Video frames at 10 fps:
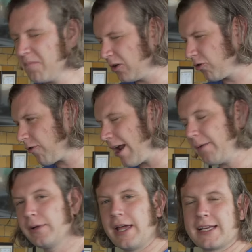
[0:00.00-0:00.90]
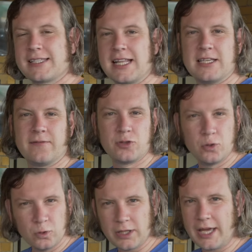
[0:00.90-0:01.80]
incredibly extensive
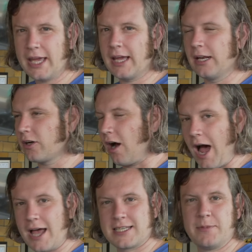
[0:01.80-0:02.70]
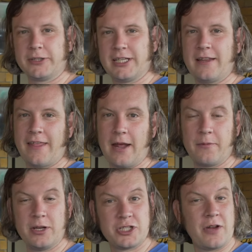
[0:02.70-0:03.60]
tooling and costs built into
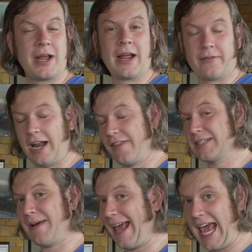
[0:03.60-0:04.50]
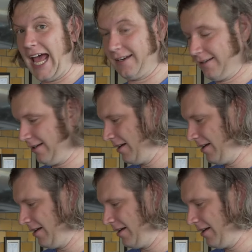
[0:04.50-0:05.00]
that. We just make a lot of things by hand.